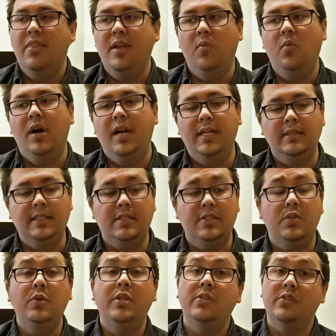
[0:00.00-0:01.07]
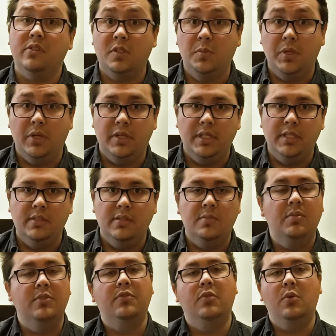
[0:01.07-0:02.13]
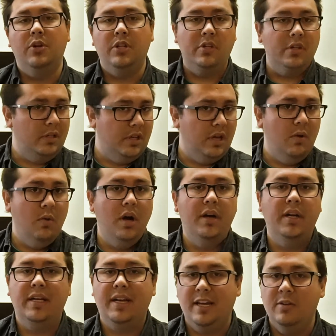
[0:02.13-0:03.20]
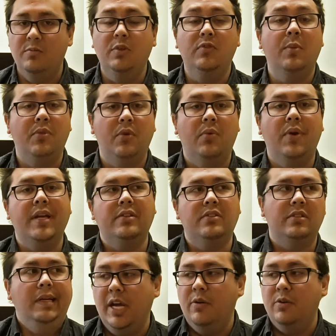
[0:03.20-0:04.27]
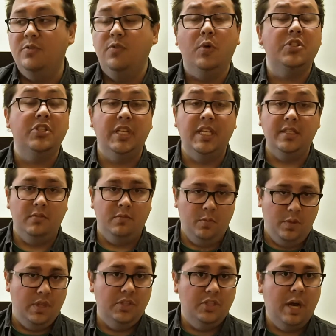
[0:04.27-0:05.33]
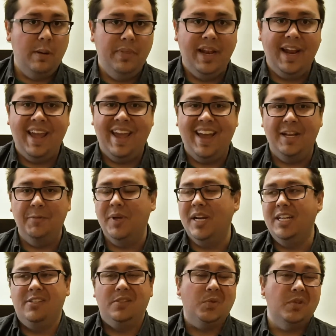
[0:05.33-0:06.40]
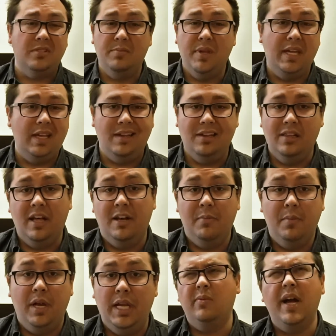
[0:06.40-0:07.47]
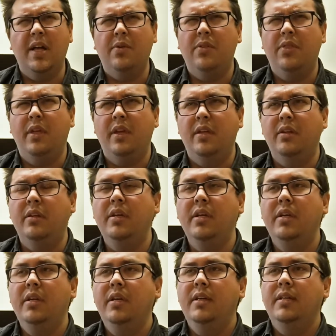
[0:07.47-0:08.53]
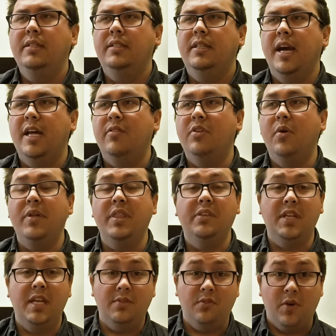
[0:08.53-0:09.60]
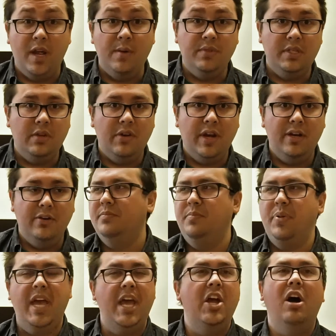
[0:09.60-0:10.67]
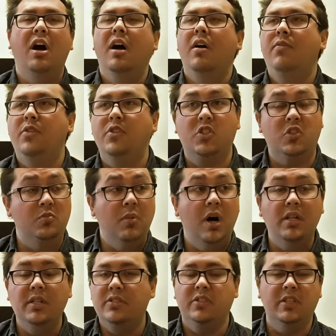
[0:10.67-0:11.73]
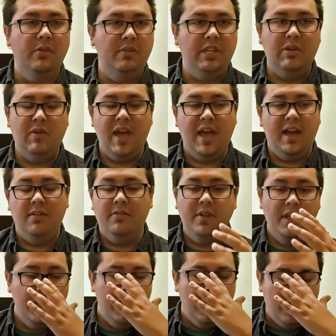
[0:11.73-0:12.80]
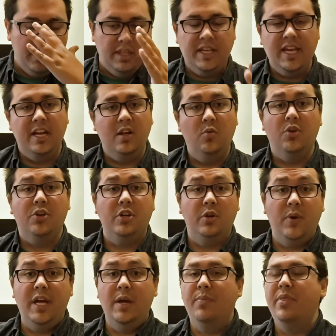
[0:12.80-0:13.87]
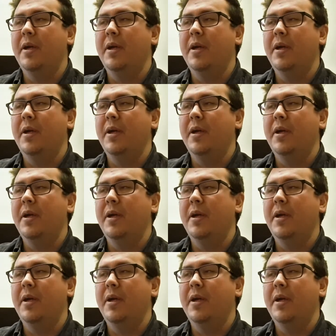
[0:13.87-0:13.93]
they want at least 2 years experience before you can go on and kind of move up the ranks. Now, I was fortunate with the job that I had, but I just wasn't making a lot of money. Rather than kind of going the Dave Ramsey route, pay off the smallest loan that you have and then kind of work your way up